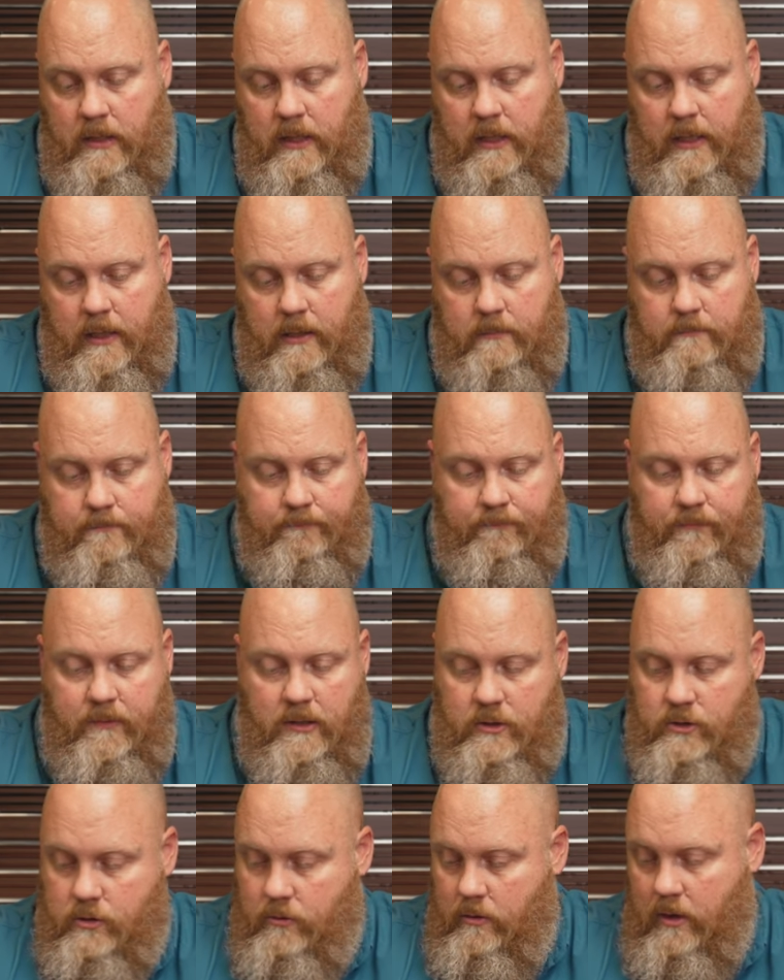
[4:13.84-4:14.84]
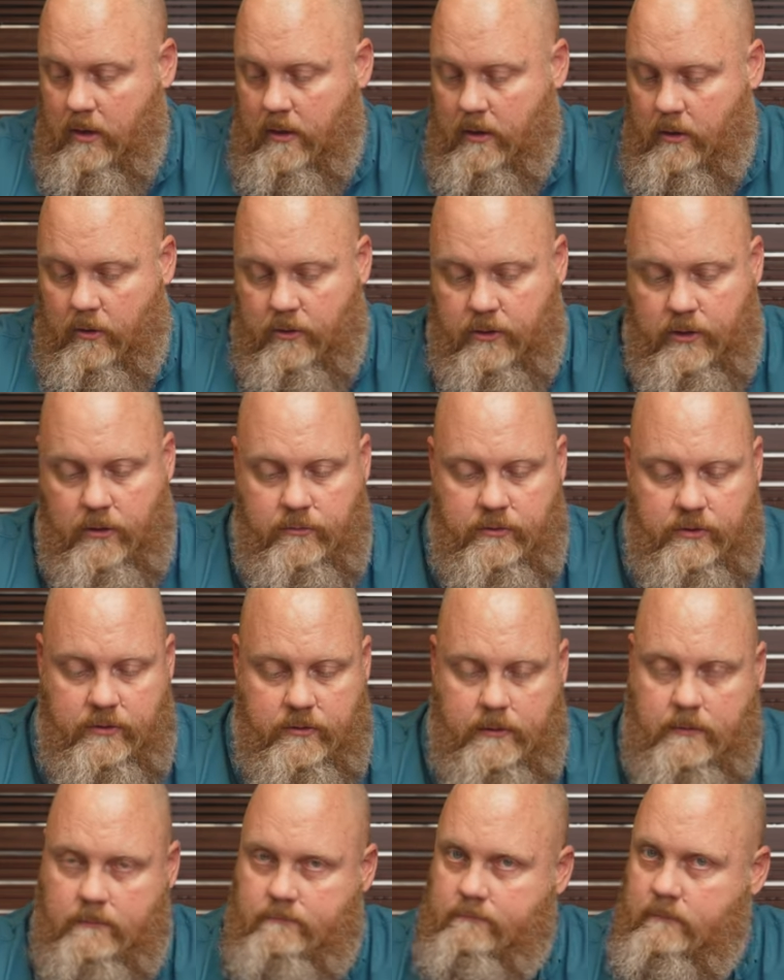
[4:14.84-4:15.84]
Do it or don't
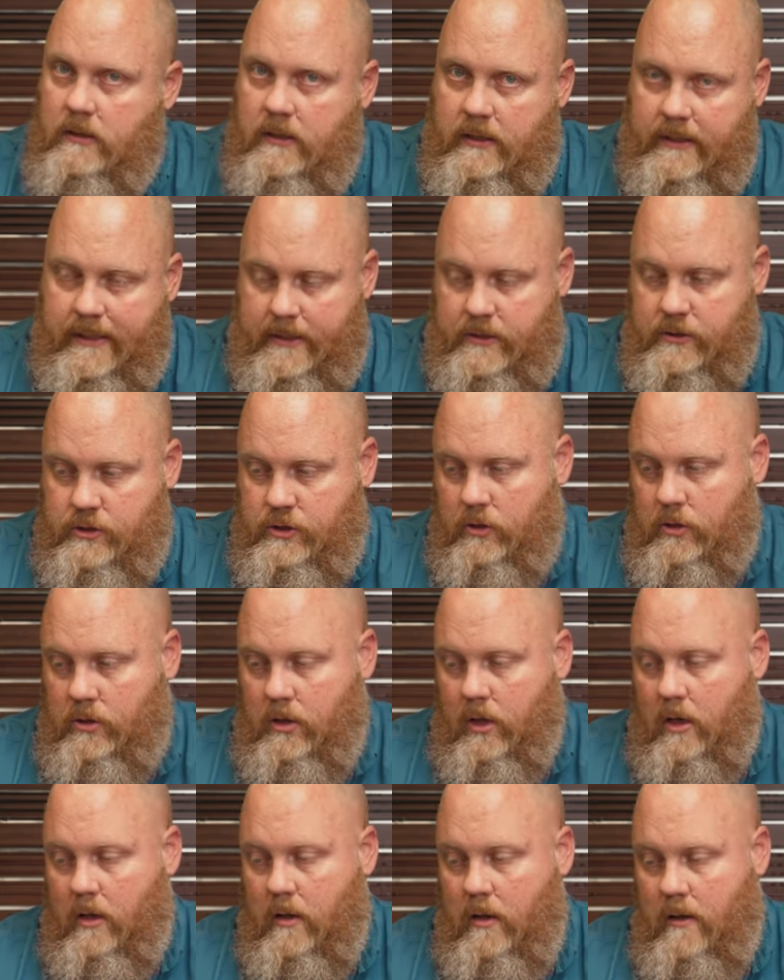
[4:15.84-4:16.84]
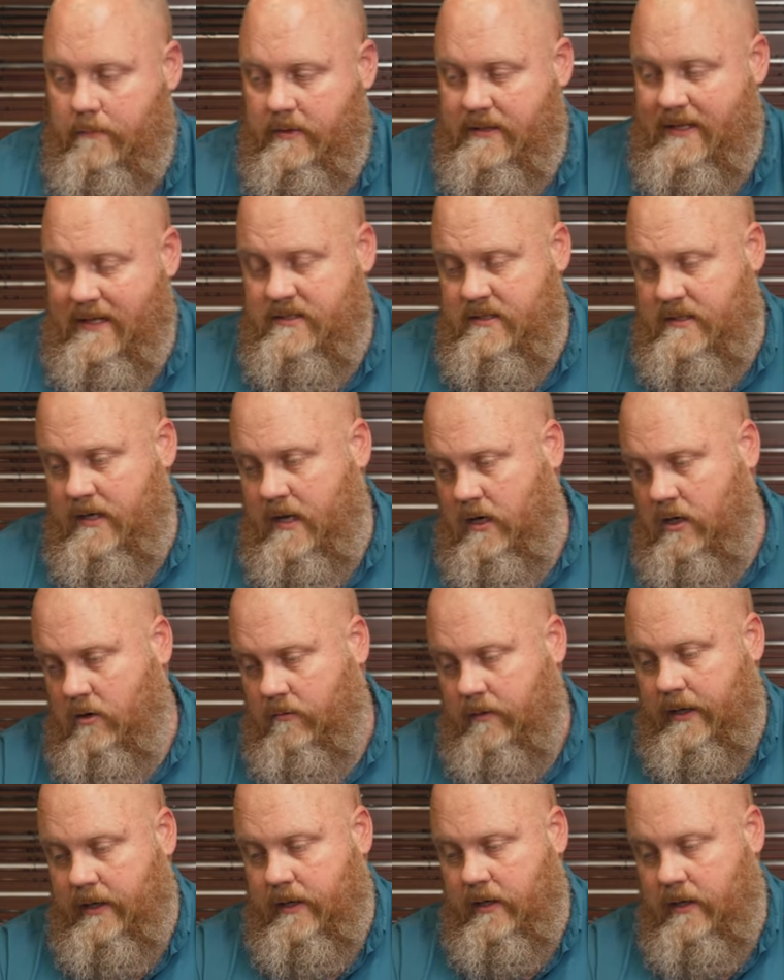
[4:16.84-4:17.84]
do it. Again, it's your call. But that's a
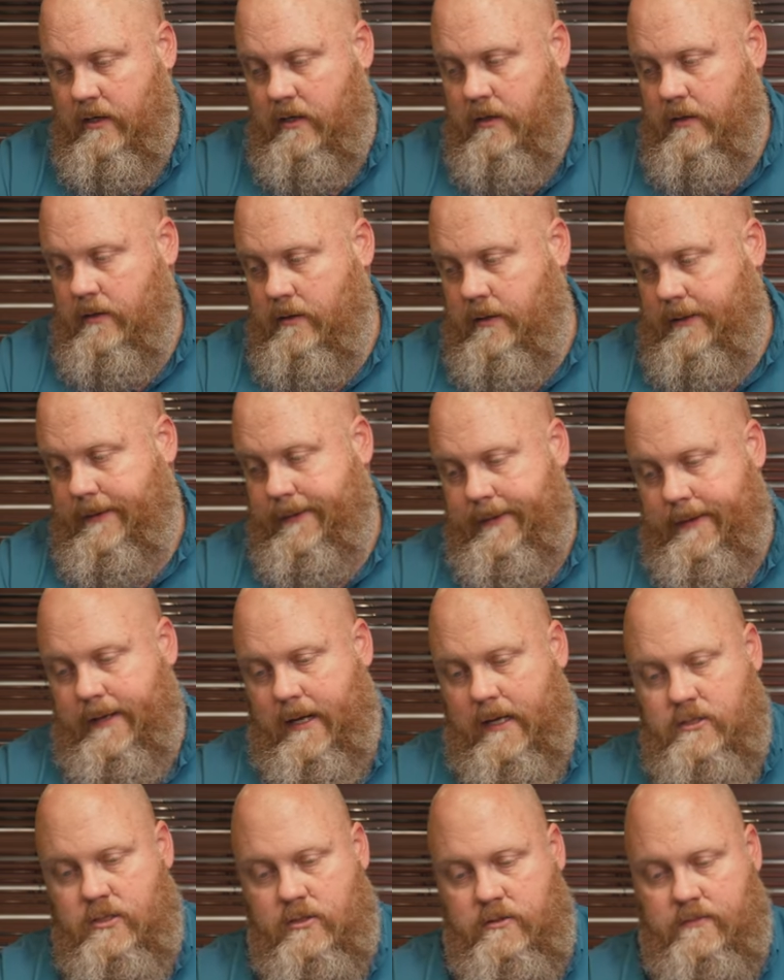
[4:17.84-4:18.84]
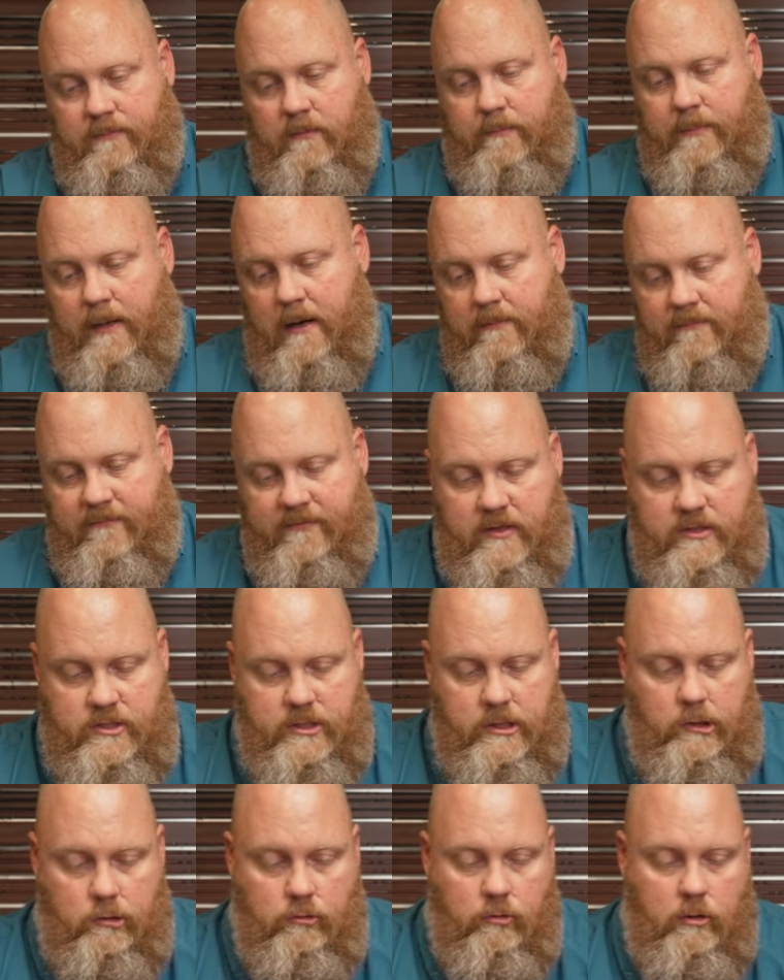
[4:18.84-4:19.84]
knocker rig. Guys use them for bottom
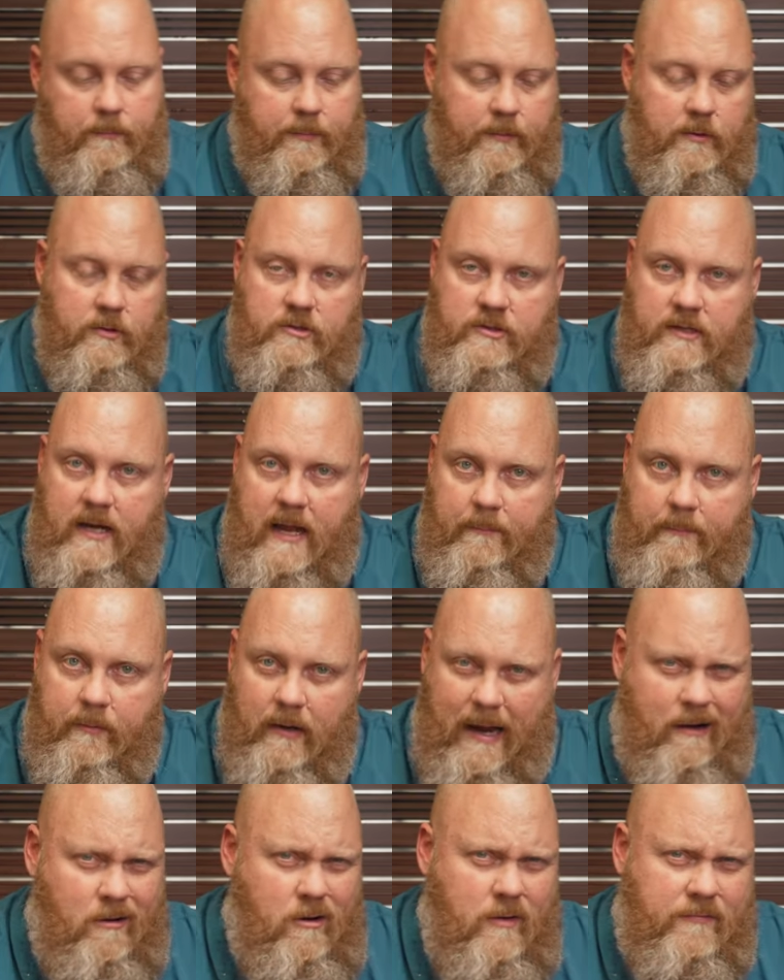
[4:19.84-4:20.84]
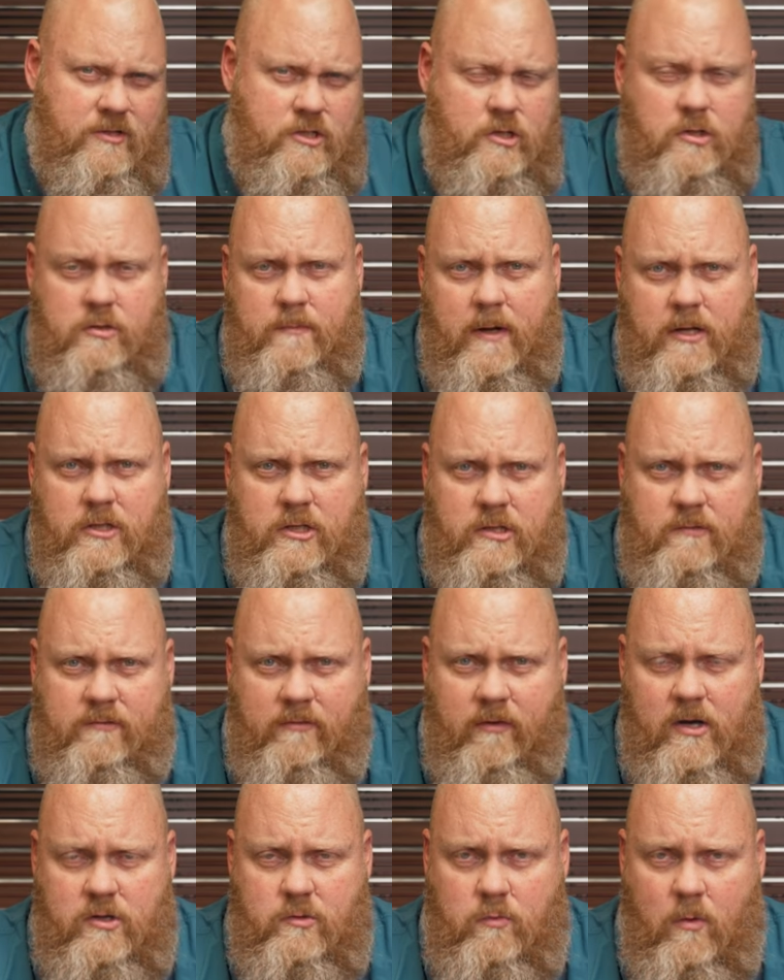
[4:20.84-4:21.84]
fishing, grouper, snapper. I don't know if it's used much in
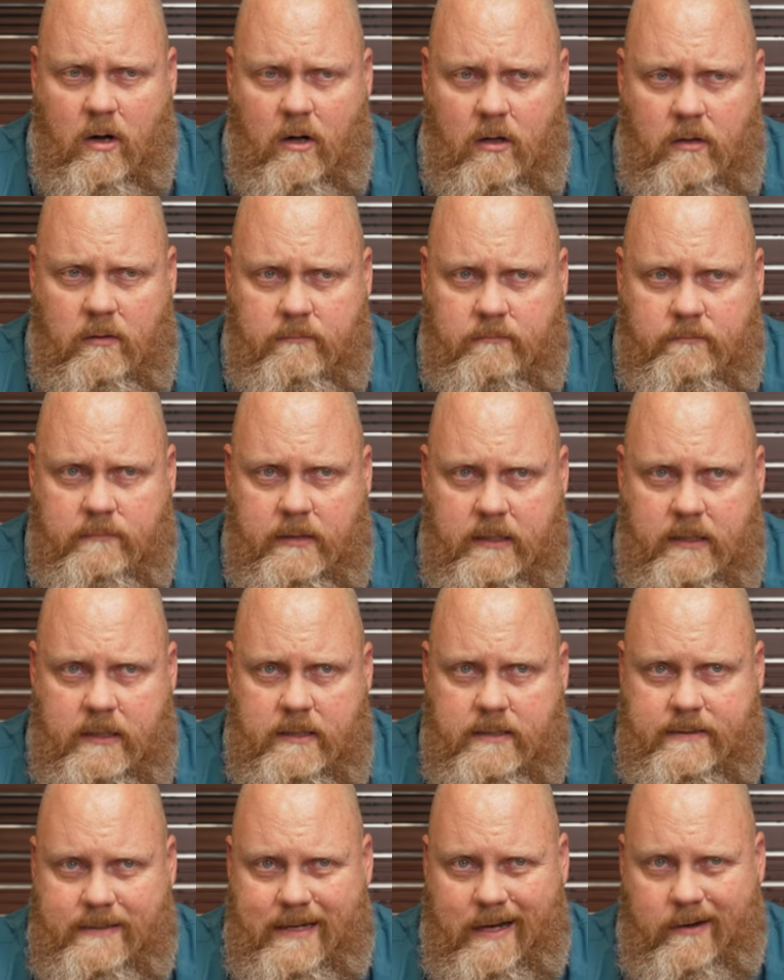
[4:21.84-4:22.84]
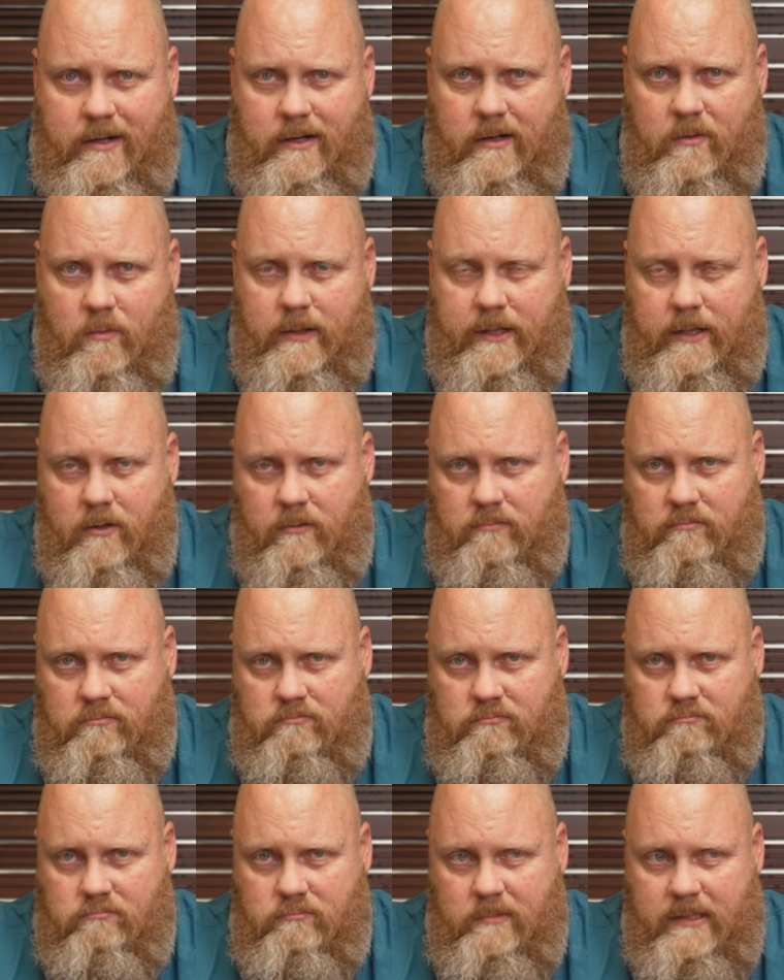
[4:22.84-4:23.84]
freshwater because down here we don't
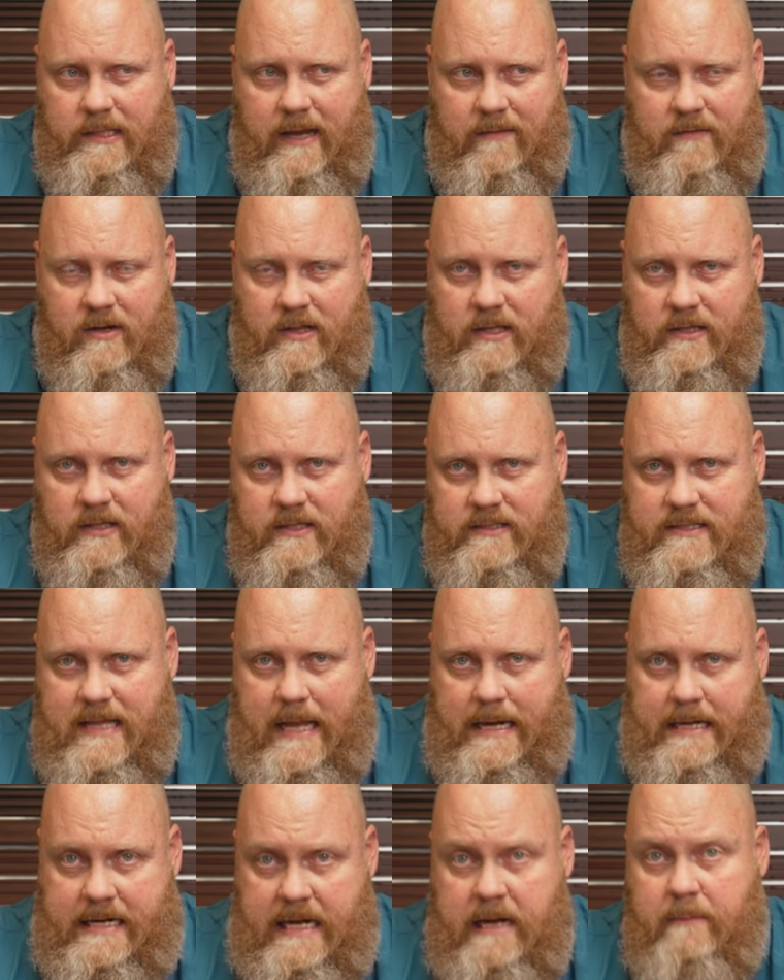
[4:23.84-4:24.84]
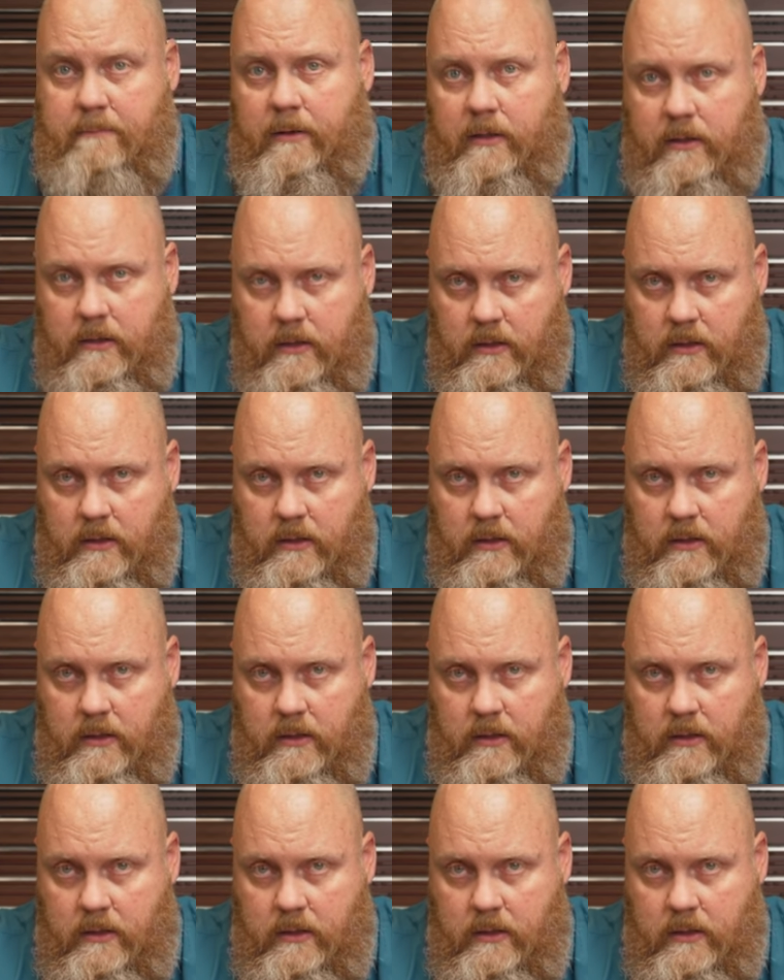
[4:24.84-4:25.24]
really have anything that's that deep.